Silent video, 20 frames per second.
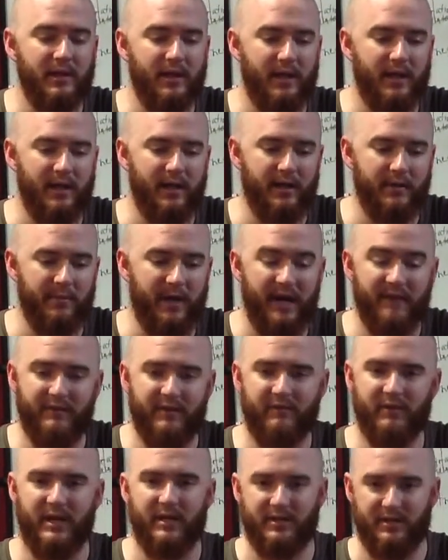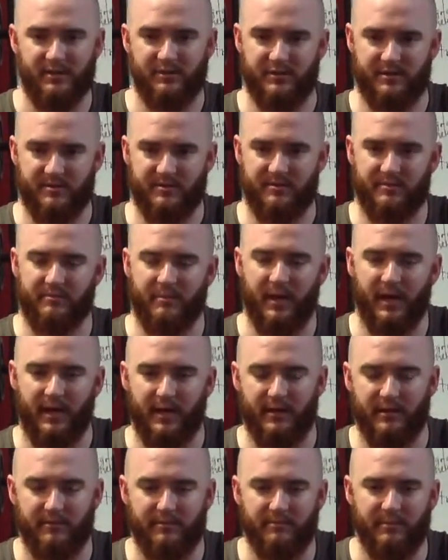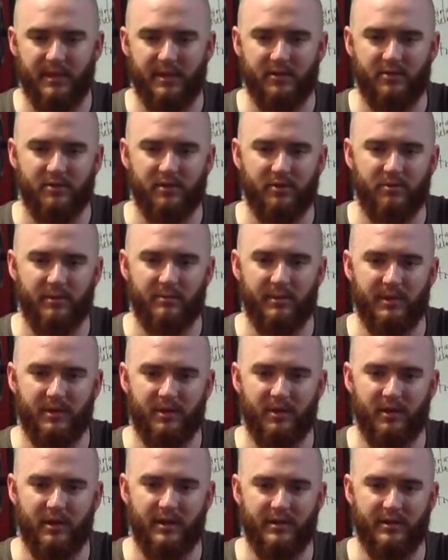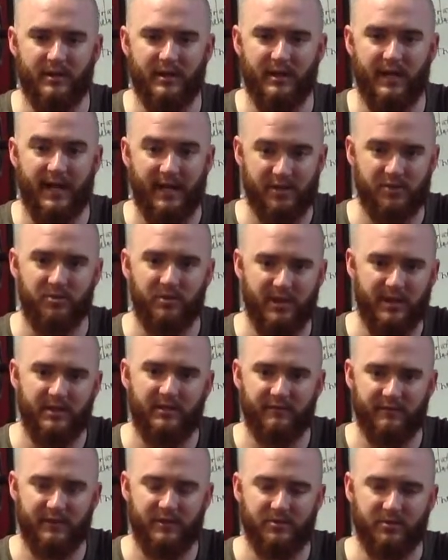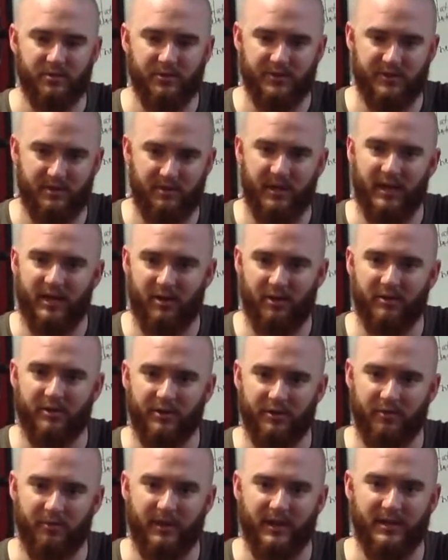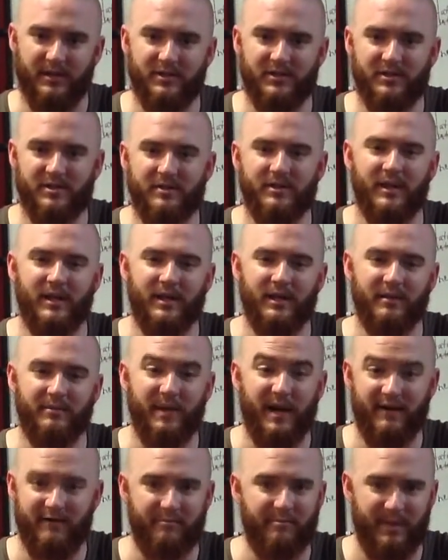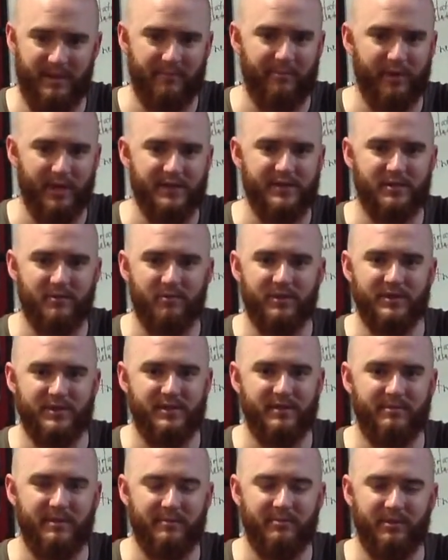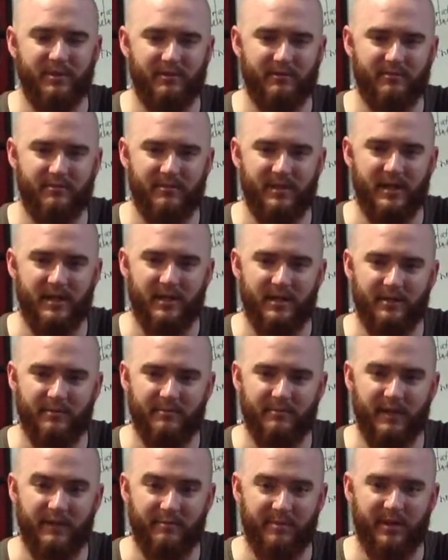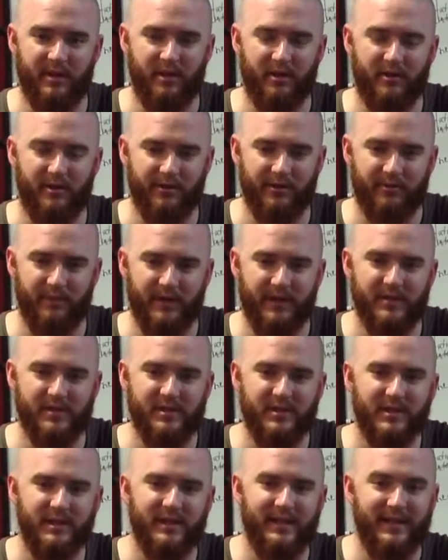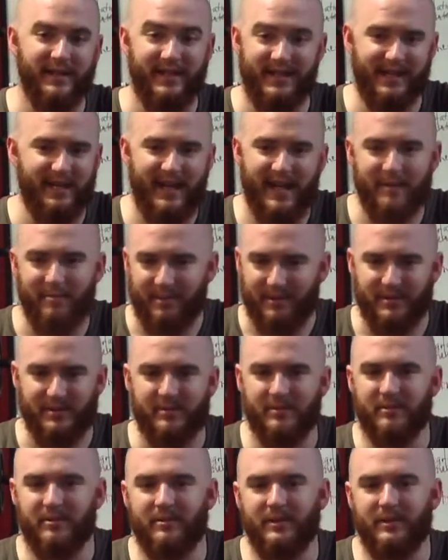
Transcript: I've never had to use my medical equipment on actual individuals who got hurt on the range. I've been present when still people have been hurt on the range. It happens.